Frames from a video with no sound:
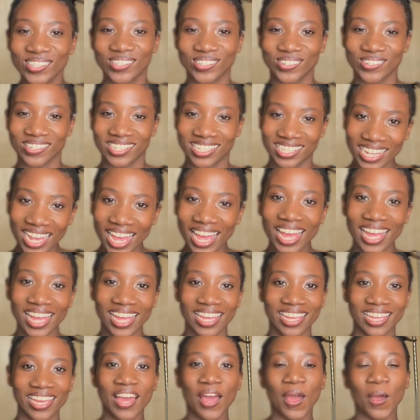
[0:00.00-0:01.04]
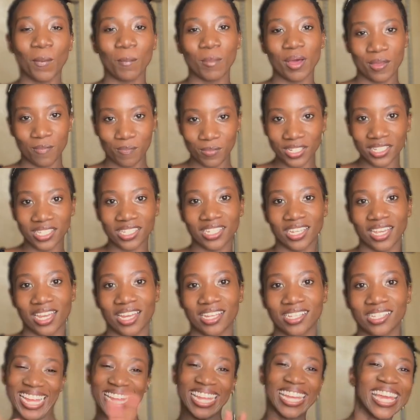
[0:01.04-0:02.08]
today by
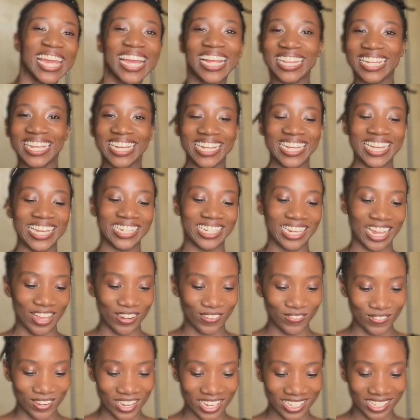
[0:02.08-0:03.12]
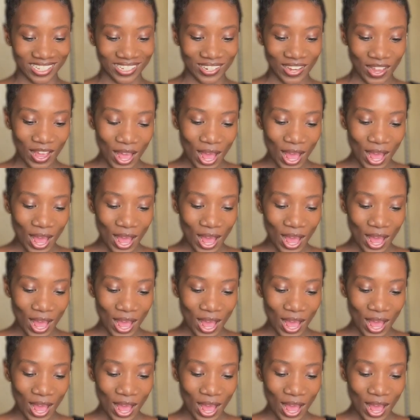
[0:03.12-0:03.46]
BTS. Killing it at first.